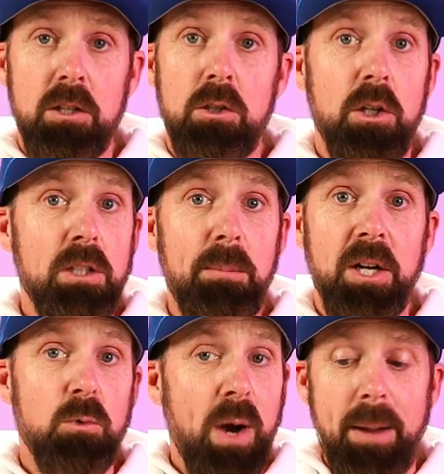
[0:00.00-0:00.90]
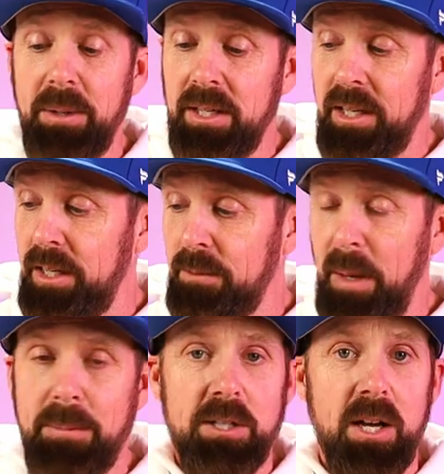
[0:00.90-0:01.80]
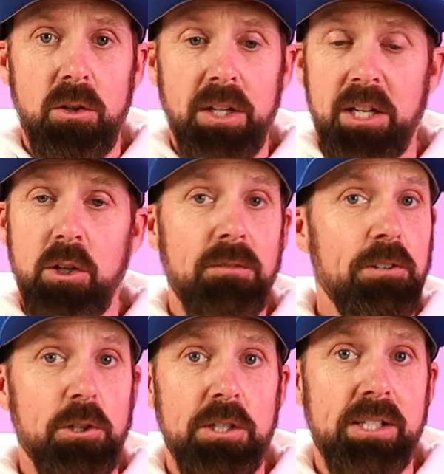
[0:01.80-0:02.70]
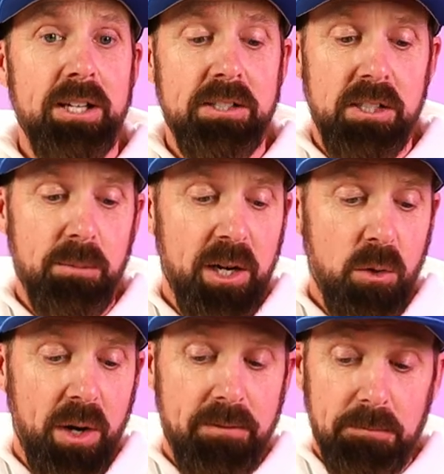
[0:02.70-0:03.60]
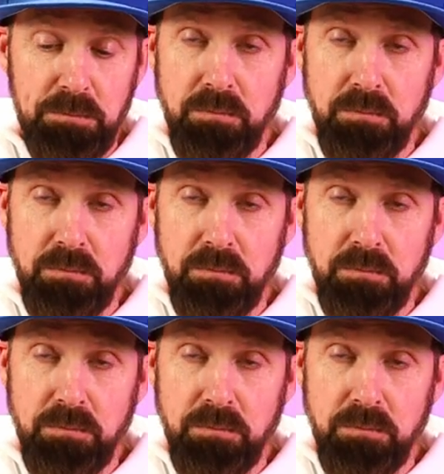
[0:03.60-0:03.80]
Cook the bun, wrap it in a paper towel, and cook it for 30 seconds in the microwave.